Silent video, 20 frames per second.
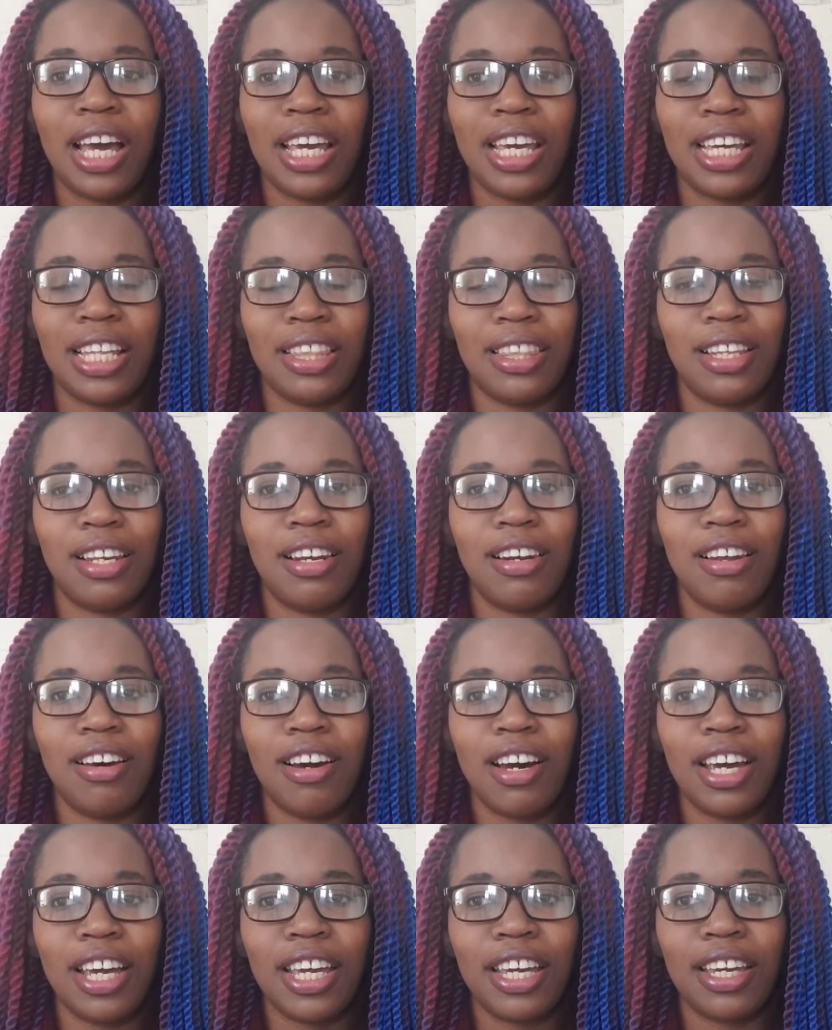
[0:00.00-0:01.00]
hit the
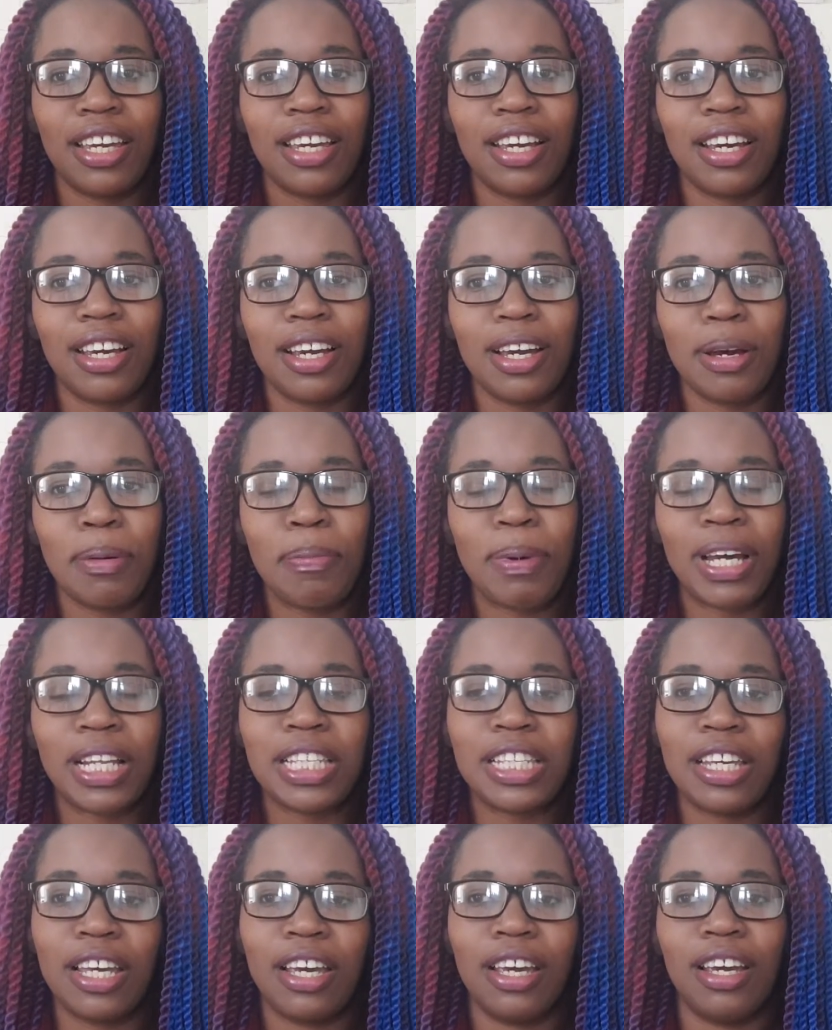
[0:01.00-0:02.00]
like
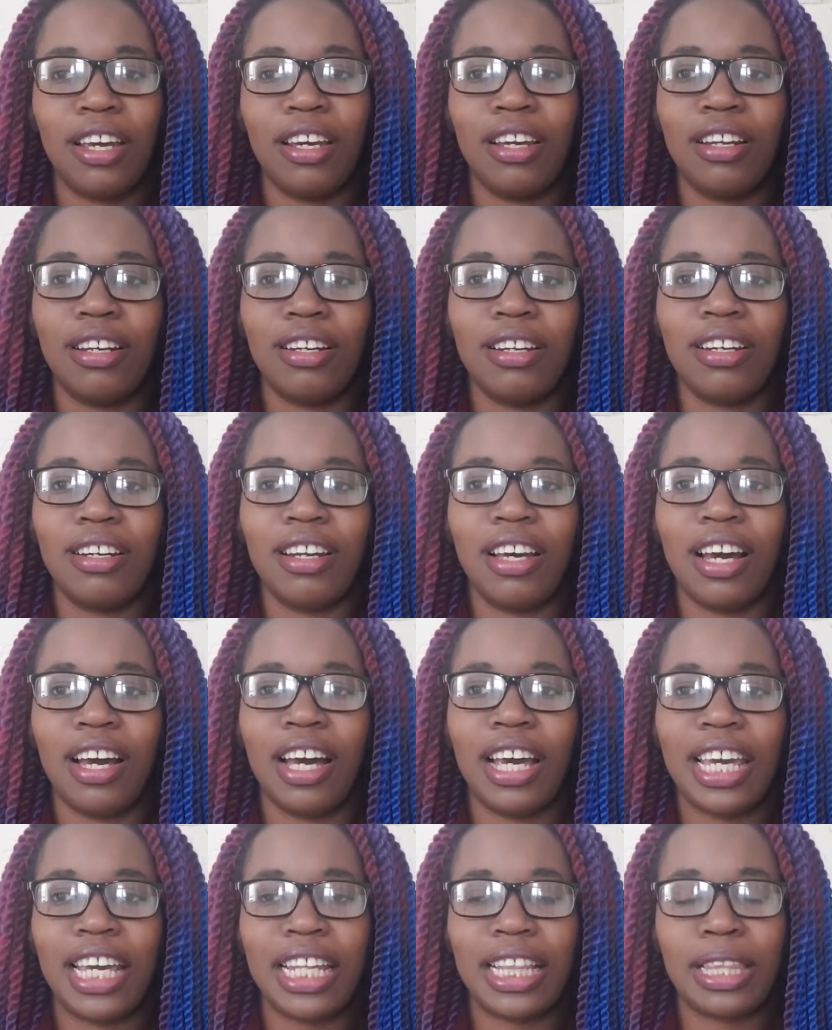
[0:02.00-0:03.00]
button,
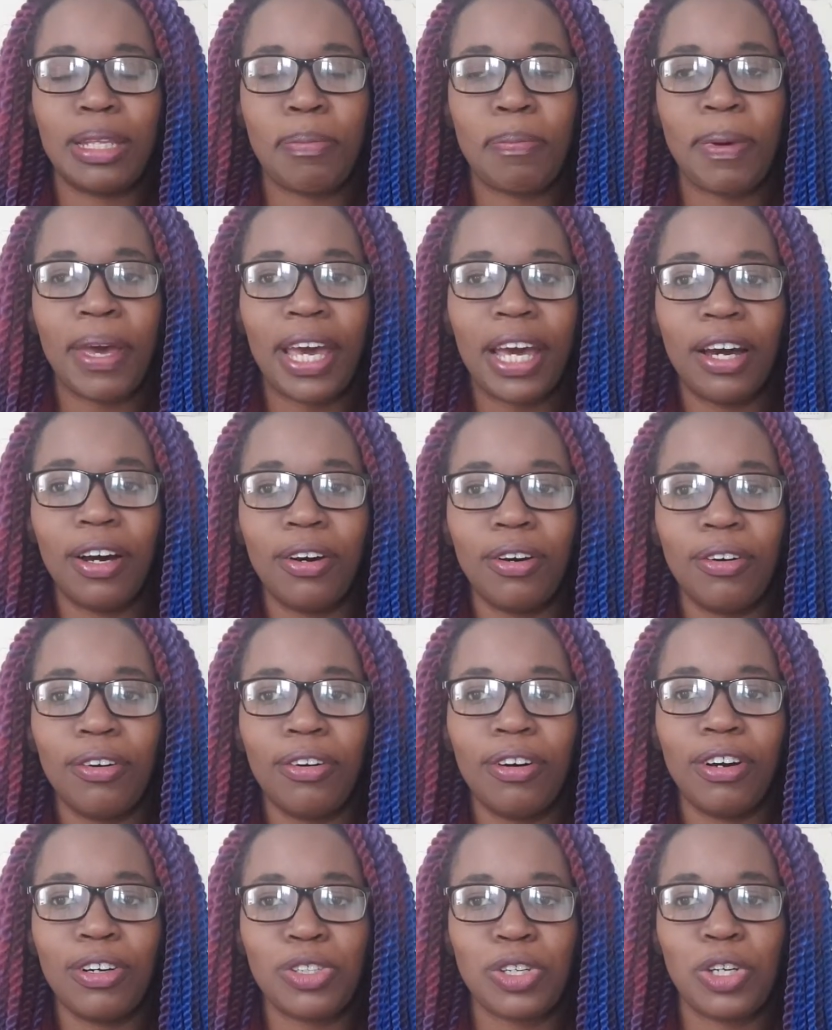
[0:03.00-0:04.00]
hit the
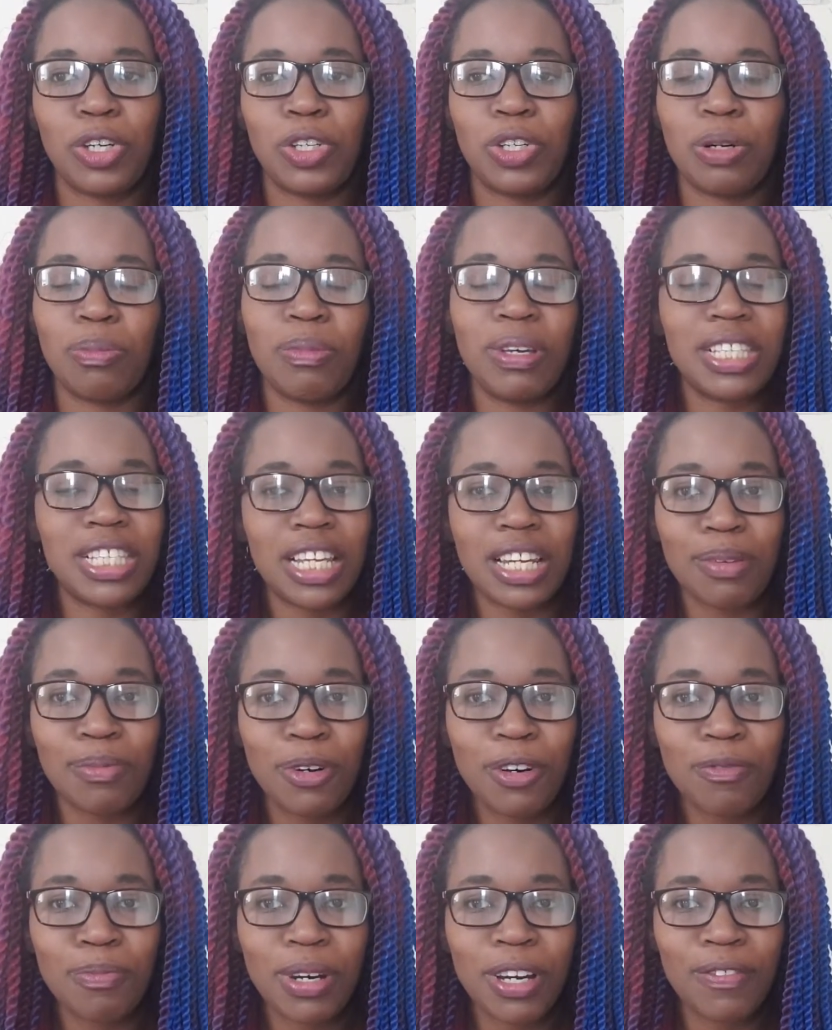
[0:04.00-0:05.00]
bell so you don't miss any
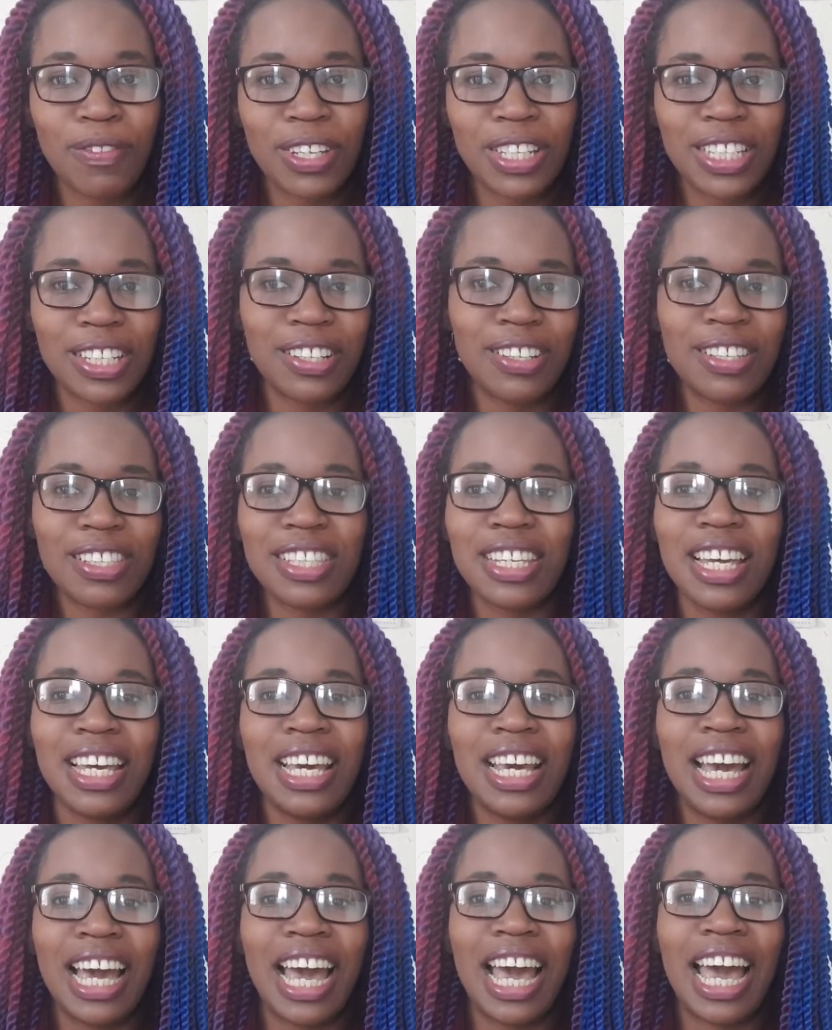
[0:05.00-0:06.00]
more of my videos,
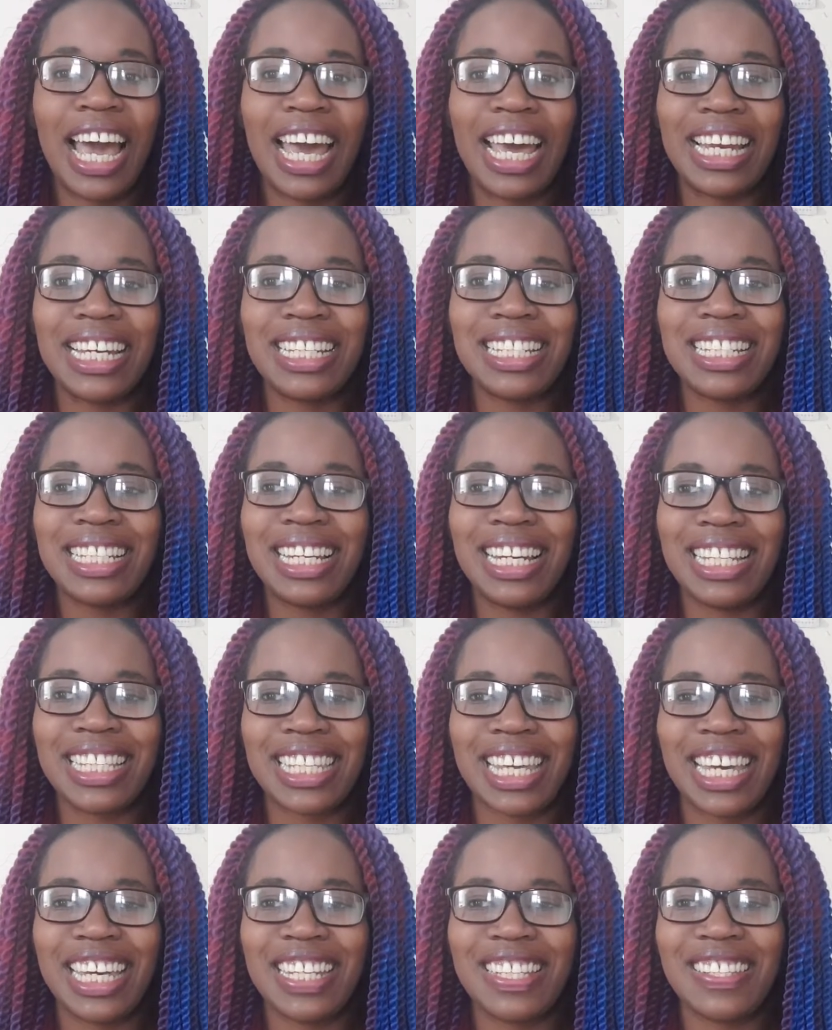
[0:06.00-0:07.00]
and let's
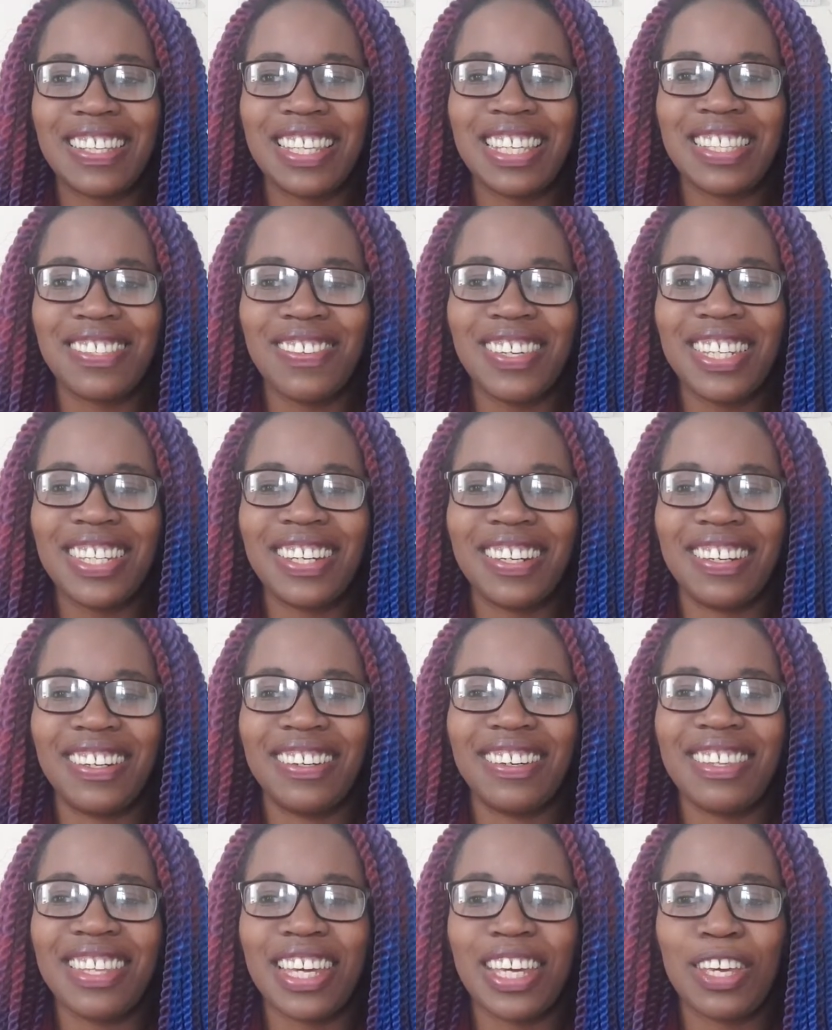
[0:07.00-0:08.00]
get into this
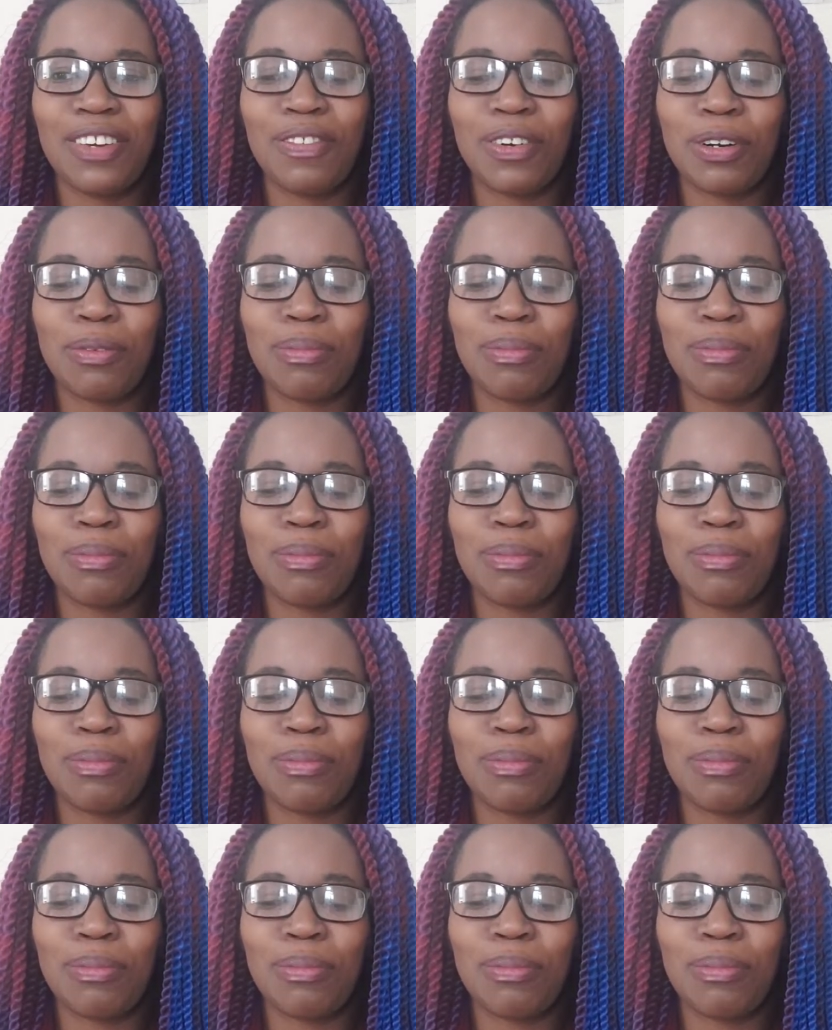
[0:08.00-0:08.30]
video. Thank you very